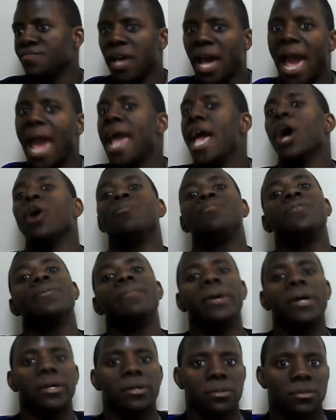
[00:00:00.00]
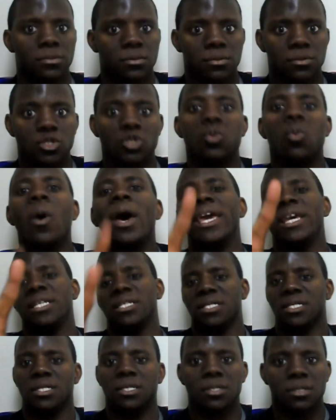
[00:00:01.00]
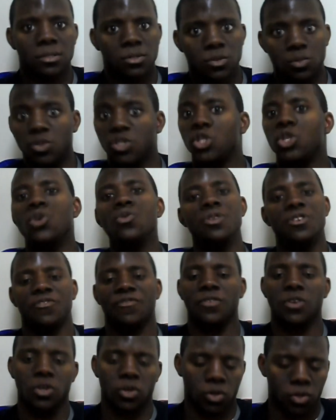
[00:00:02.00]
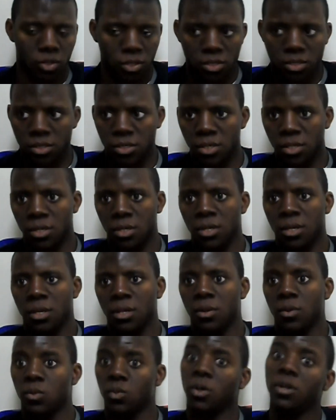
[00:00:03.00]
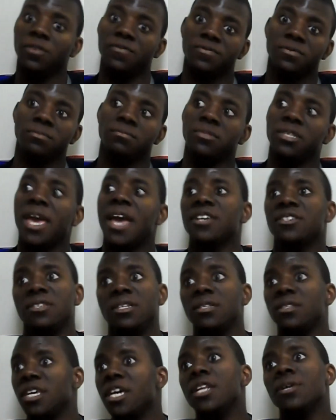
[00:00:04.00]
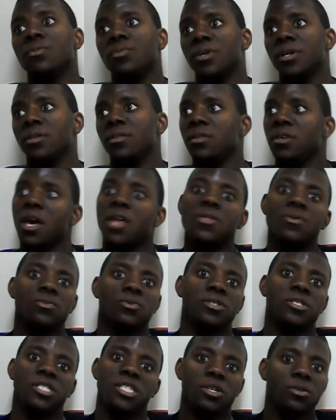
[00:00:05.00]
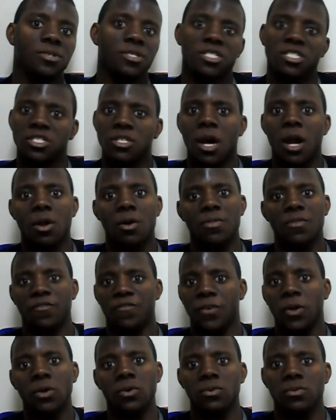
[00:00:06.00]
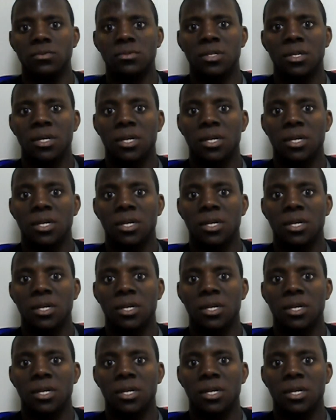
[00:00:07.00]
I helped him out twice with two different girls. One of them he actually did it with. The other one he only just talked on the phone.